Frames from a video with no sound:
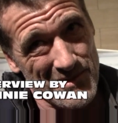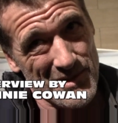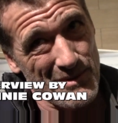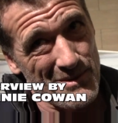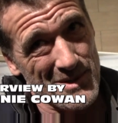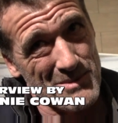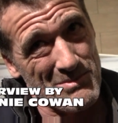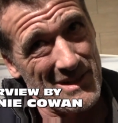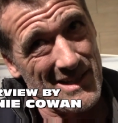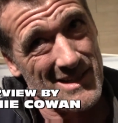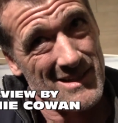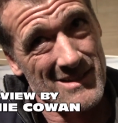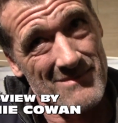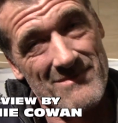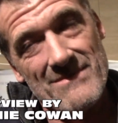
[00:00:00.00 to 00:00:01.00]
so to speak.
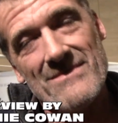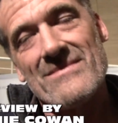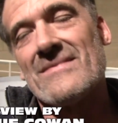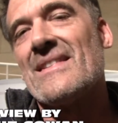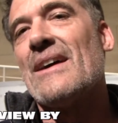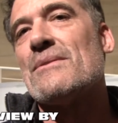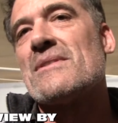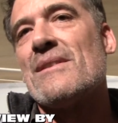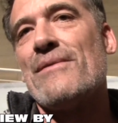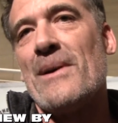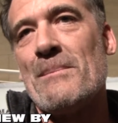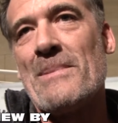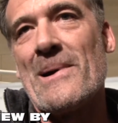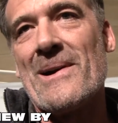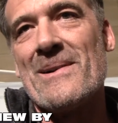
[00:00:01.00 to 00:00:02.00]
Right. That was the
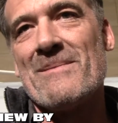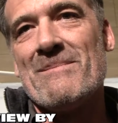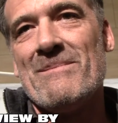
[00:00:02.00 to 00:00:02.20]
fun part.